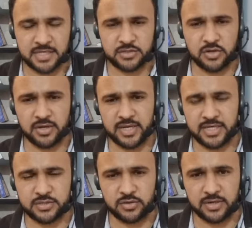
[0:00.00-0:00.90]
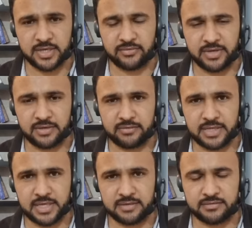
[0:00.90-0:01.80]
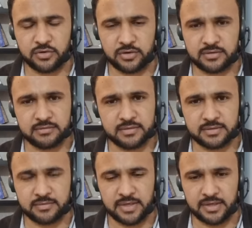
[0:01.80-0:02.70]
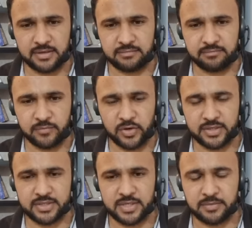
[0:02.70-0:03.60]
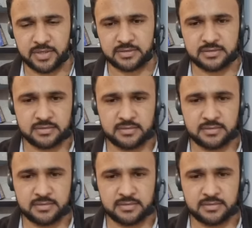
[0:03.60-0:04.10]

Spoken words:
It's okay. We can talk more than 10 minutes.